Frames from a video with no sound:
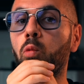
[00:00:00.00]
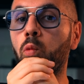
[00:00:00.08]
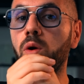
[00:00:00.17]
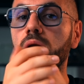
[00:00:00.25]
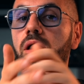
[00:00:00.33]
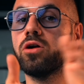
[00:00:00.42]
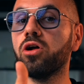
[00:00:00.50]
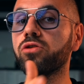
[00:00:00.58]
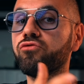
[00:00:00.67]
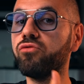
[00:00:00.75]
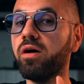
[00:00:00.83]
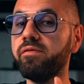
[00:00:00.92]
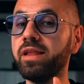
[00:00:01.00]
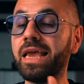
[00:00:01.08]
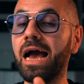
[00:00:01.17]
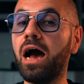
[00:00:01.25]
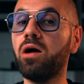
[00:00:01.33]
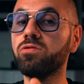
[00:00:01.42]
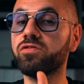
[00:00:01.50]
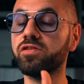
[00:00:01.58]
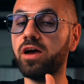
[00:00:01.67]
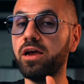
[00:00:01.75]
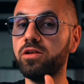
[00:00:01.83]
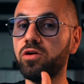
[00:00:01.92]
we are not traveling
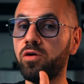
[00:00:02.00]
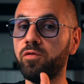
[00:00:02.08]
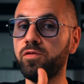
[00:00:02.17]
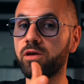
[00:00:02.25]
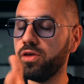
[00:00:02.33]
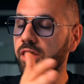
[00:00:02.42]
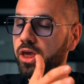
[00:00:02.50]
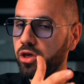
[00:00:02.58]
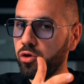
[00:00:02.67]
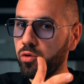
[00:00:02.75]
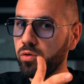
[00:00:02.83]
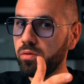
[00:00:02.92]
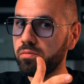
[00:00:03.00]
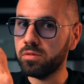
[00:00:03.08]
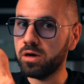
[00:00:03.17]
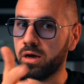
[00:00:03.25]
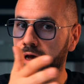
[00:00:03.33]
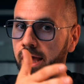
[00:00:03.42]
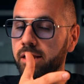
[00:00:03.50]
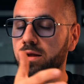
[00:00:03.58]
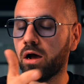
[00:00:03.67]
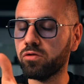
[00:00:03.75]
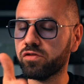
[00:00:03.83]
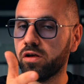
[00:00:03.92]
outside of the EU uh, and
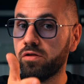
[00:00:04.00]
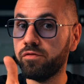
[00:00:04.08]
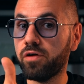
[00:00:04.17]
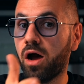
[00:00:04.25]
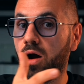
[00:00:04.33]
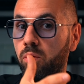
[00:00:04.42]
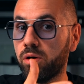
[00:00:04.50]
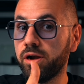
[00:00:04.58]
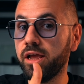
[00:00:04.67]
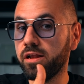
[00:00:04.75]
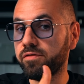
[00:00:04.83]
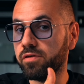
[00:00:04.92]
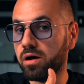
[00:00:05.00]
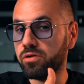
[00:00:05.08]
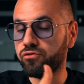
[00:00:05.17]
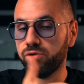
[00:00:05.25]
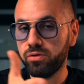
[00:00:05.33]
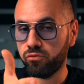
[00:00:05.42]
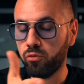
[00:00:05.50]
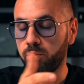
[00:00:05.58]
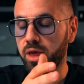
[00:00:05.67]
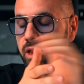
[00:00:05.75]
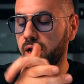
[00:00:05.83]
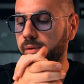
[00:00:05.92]
outside of our native country,
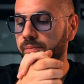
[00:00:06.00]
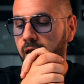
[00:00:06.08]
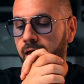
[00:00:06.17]
Romania.